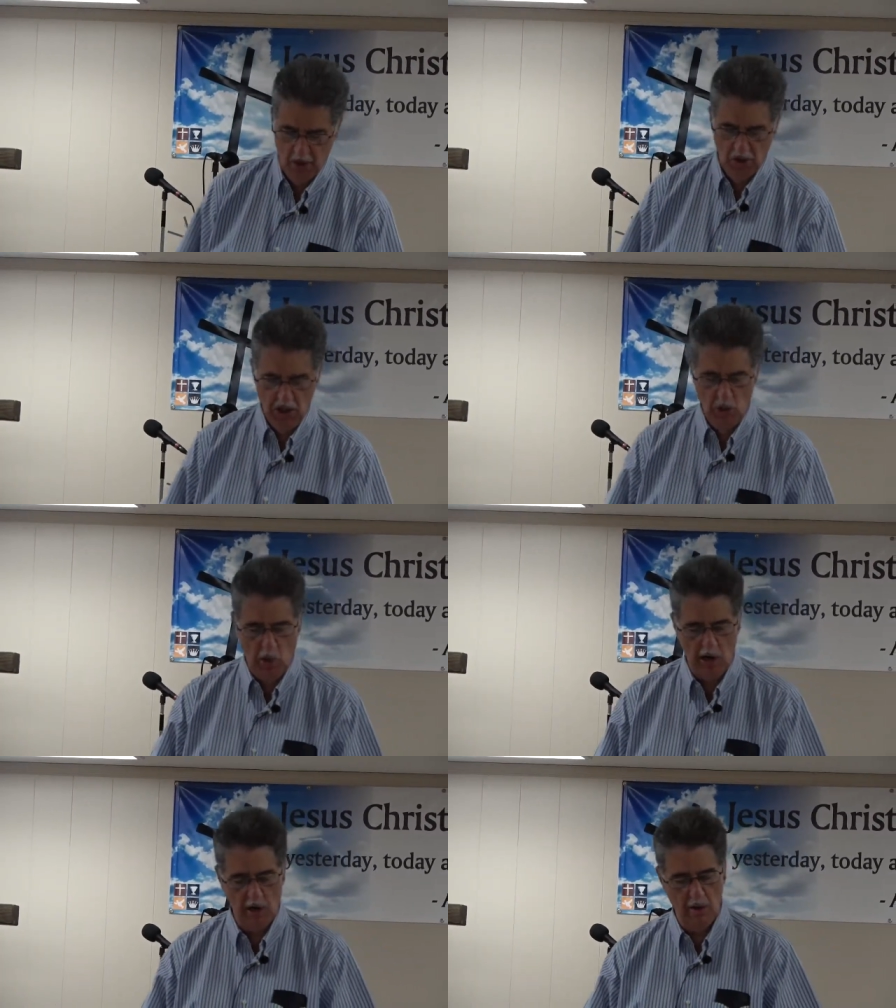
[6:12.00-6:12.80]
You
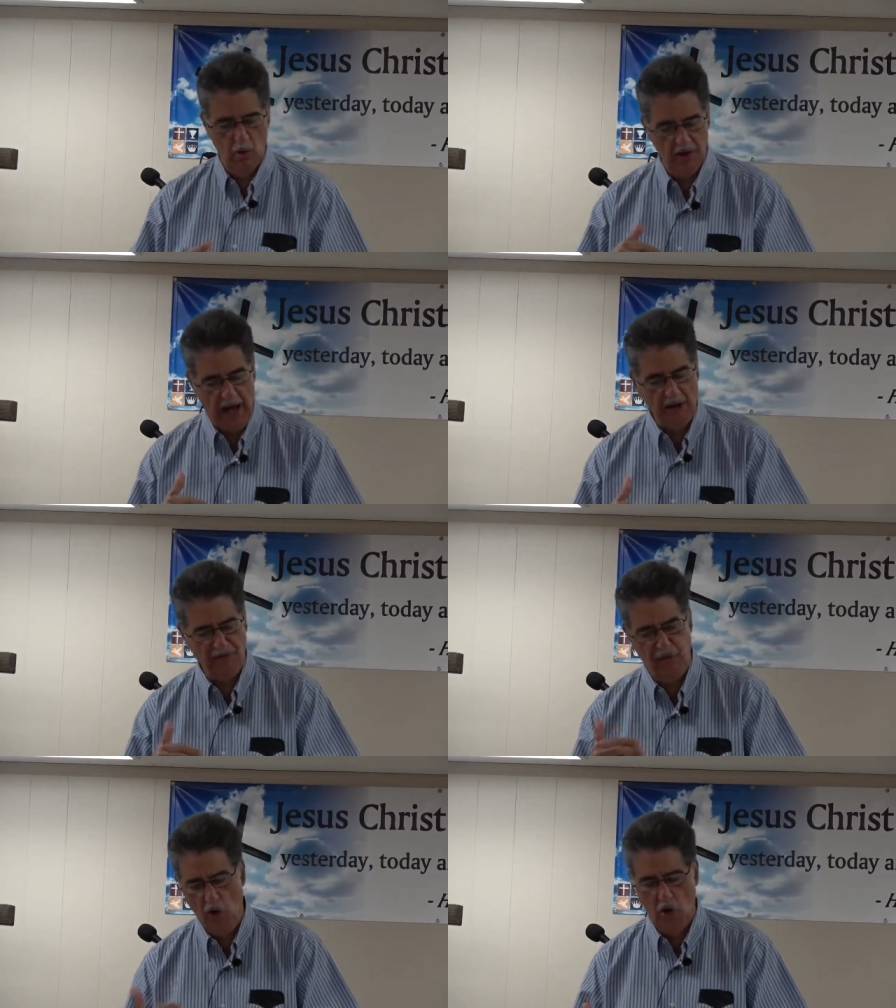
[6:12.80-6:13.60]
were
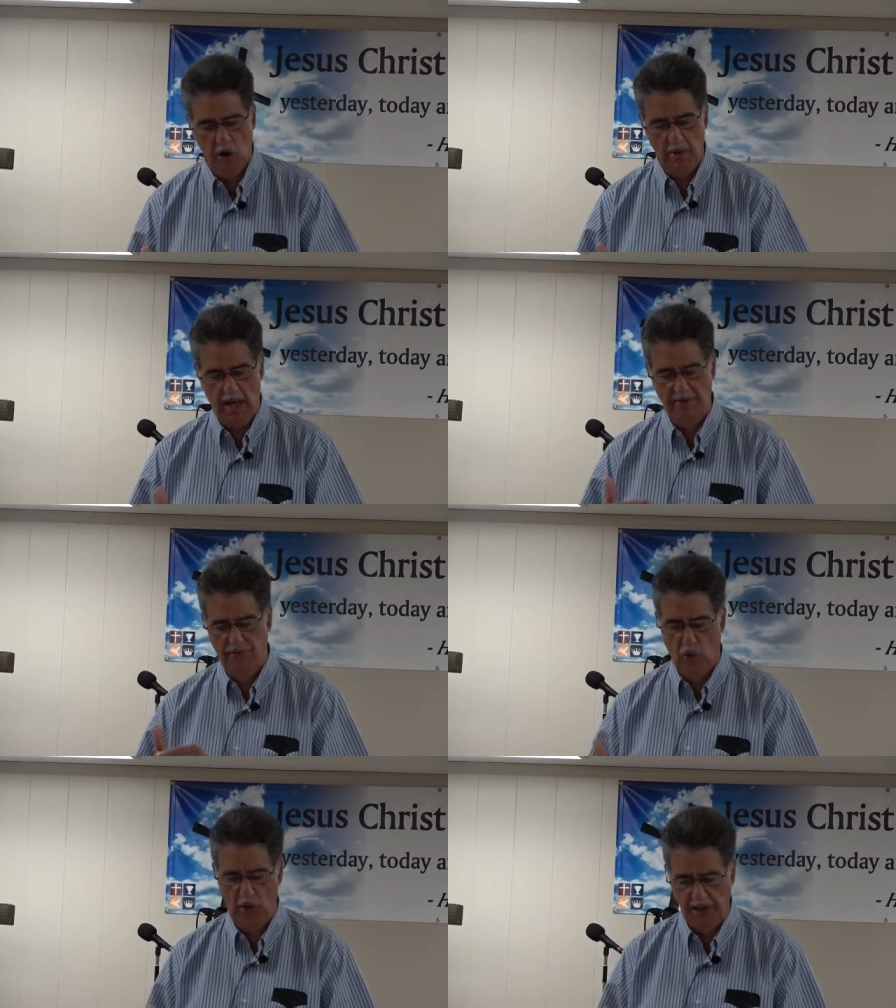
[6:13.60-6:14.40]
without form and
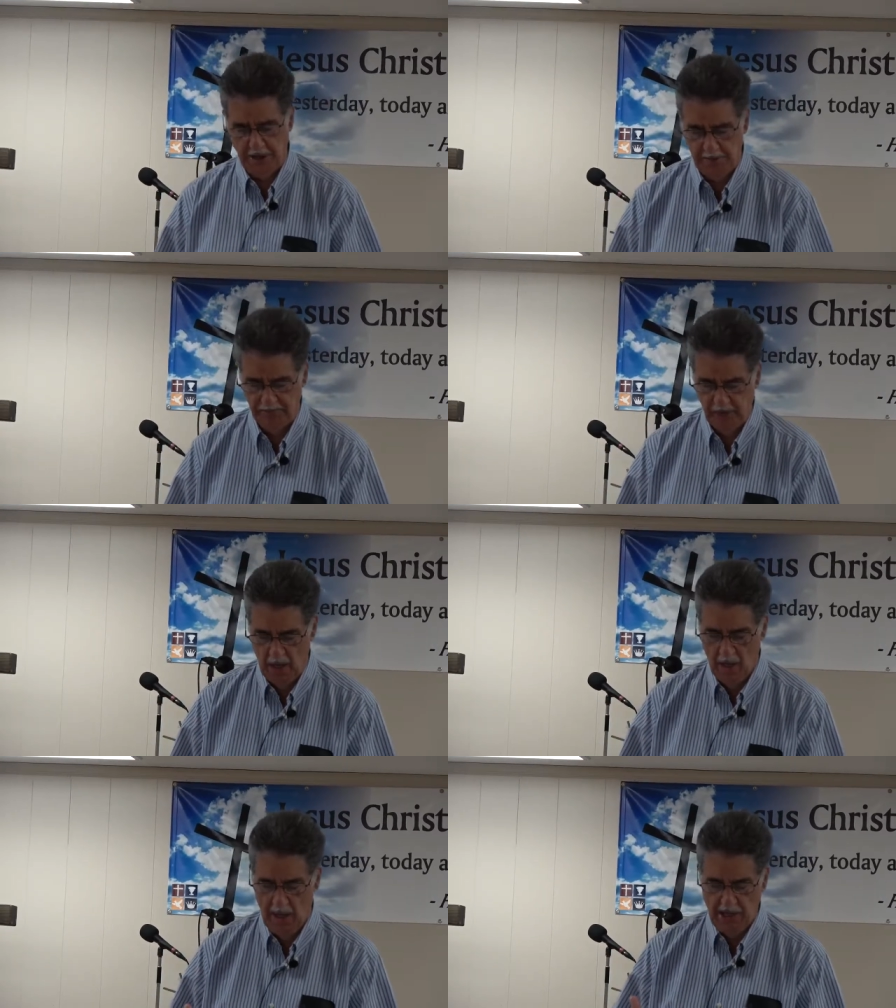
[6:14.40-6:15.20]
void,
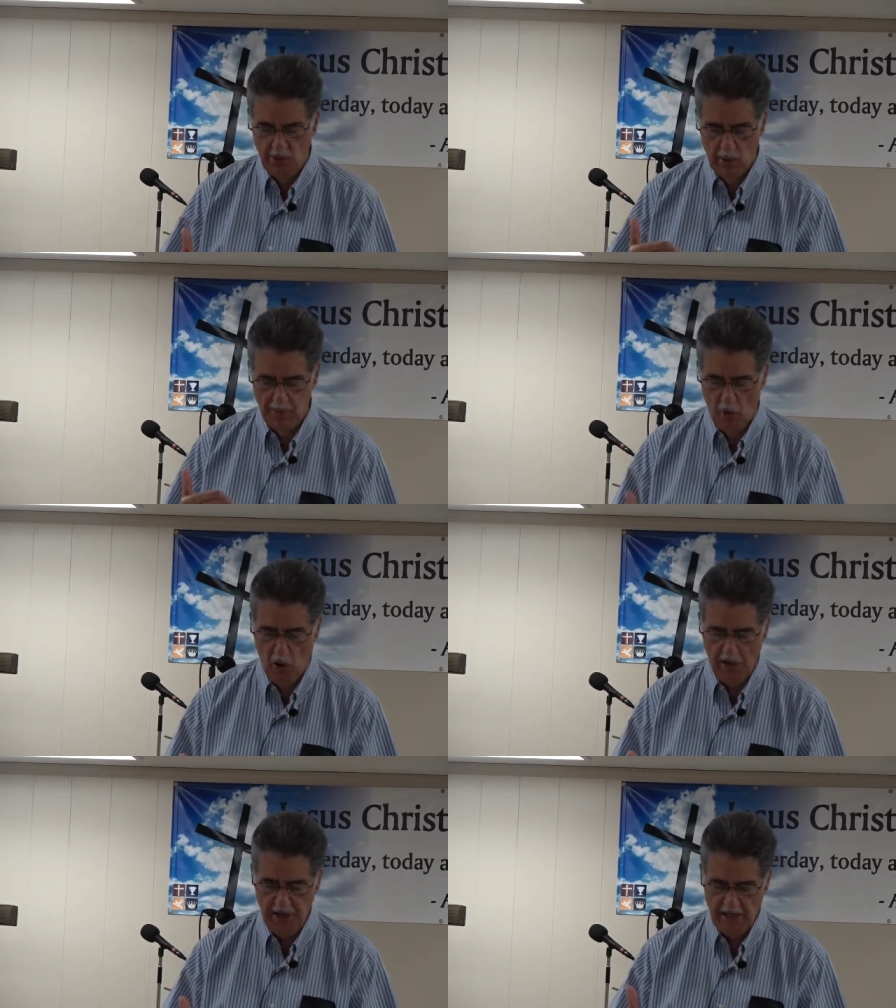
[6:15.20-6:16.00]
and you were
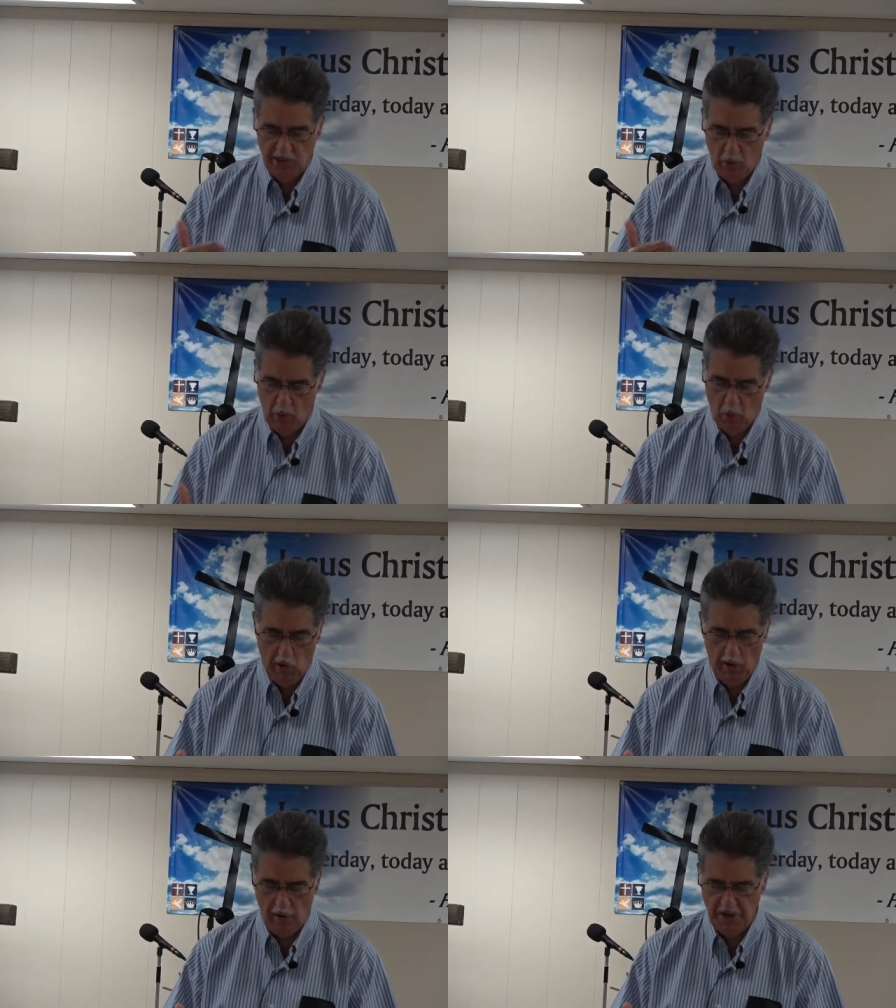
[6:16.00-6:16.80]
born into a
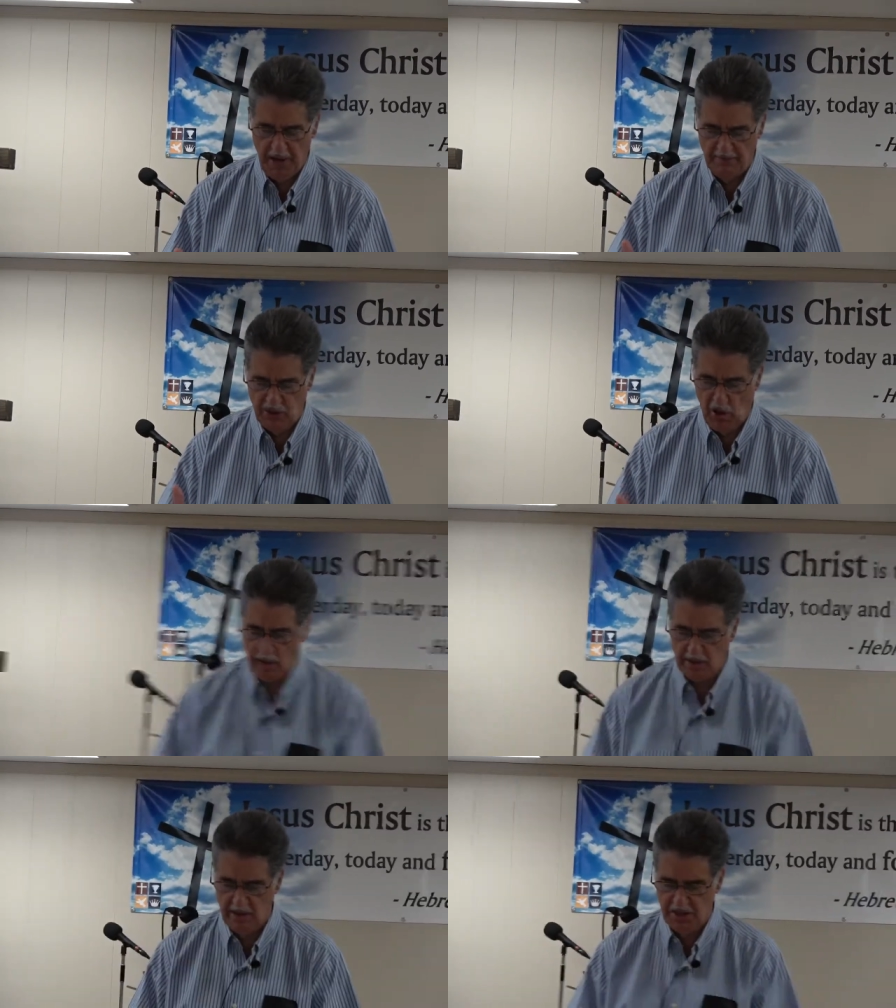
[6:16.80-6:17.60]
world of
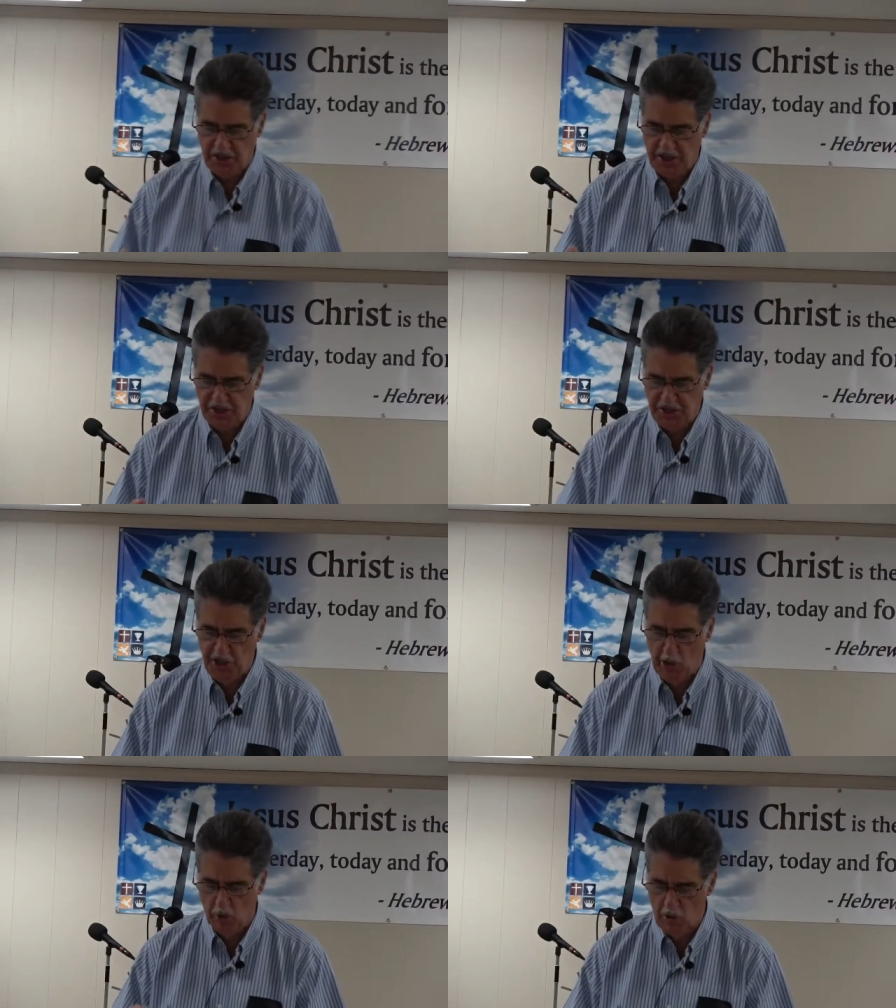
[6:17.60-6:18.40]
darkness that is
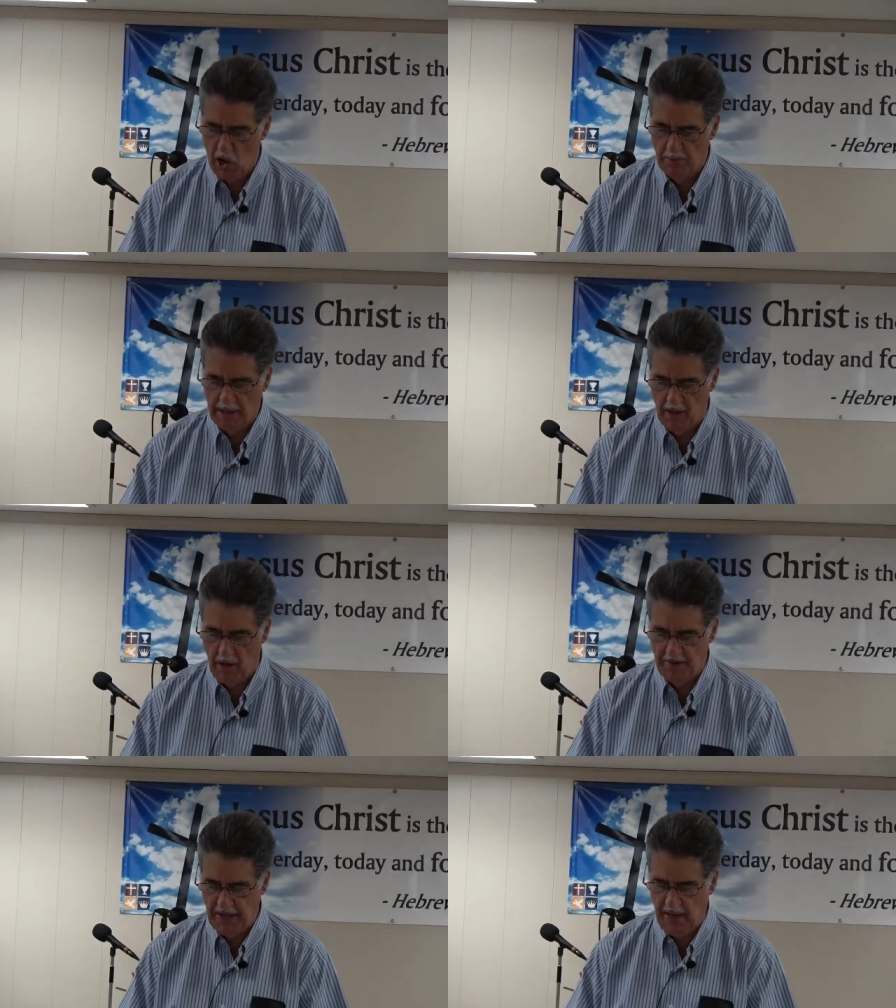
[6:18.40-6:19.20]
still roaming
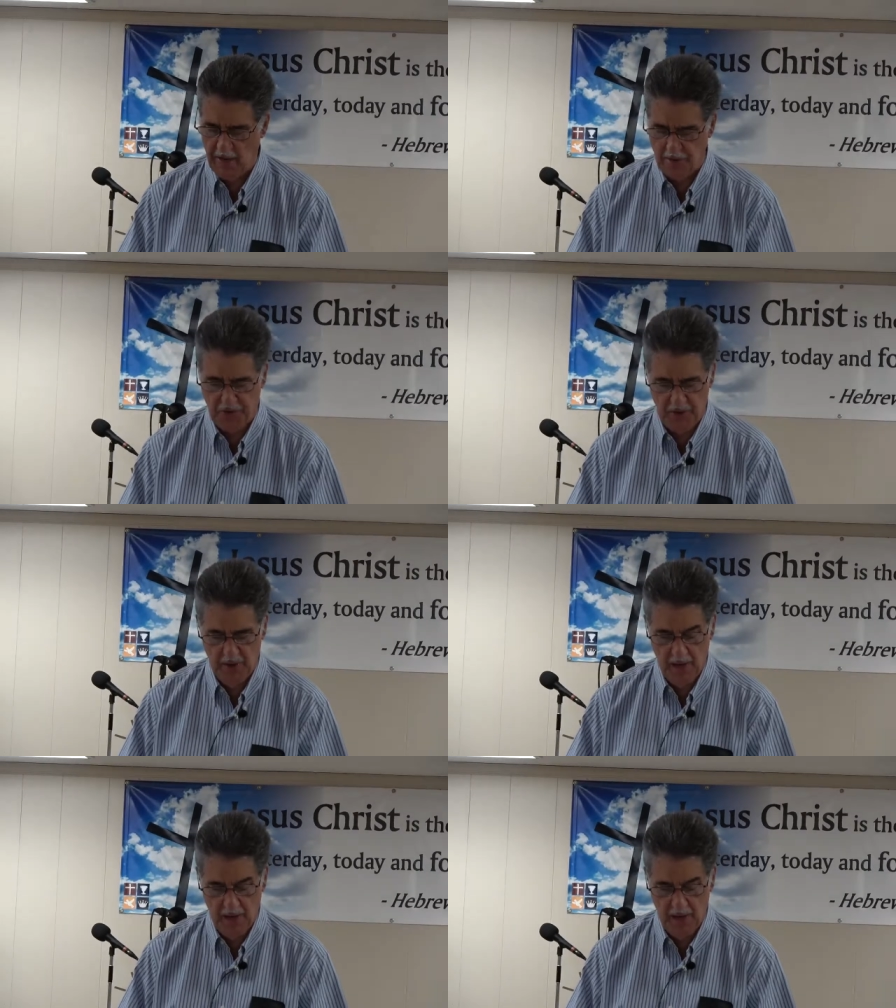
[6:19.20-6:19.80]
on the earth.